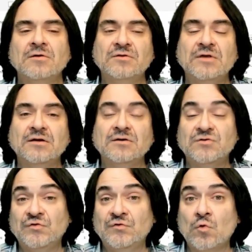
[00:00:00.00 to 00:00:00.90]
that they could
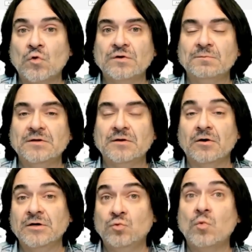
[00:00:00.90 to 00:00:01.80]
store them in
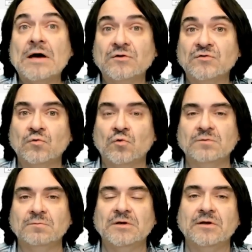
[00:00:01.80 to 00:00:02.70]
there and you'd want to store
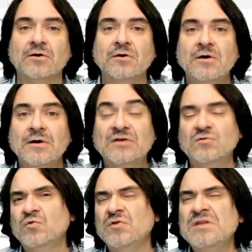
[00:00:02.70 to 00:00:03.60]
them in there
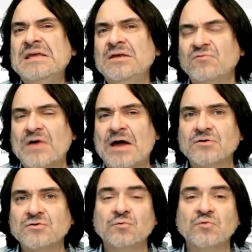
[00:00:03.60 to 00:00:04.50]
because it was the neat factor.